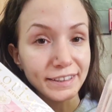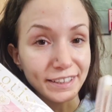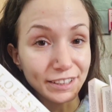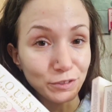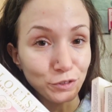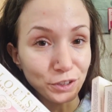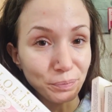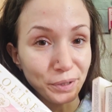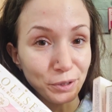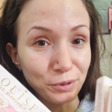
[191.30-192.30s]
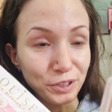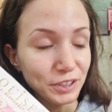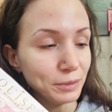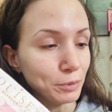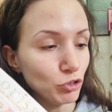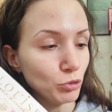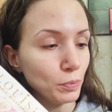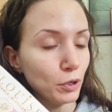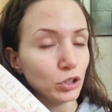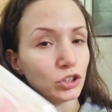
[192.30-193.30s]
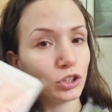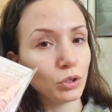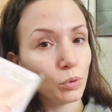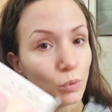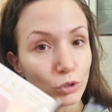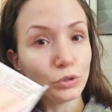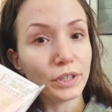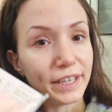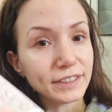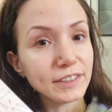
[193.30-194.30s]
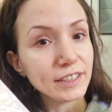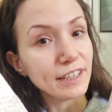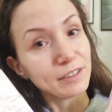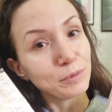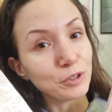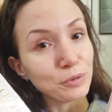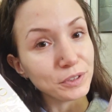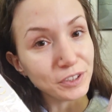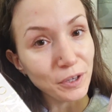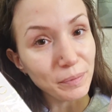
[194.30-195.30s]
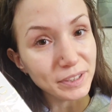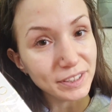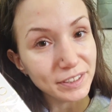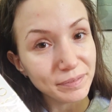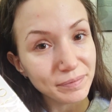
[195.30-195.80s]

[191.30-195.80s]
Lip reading: that's it for the PLouise budget box. What do you guys think? Let me know in the comments.